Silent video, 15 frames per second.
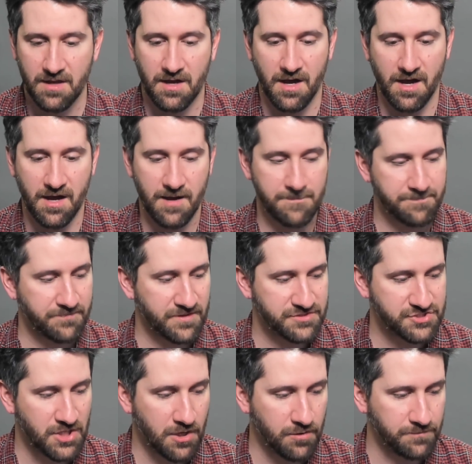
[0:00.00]
Um,
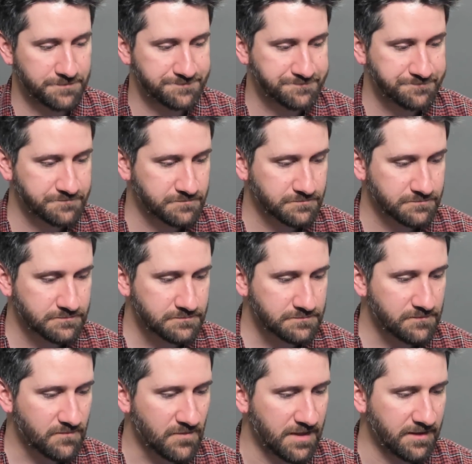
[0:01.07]
so,
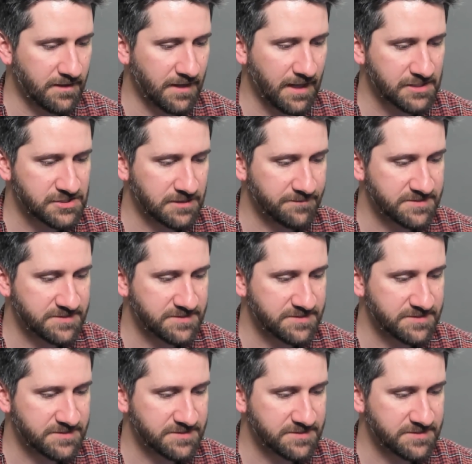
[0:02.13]
and then actually,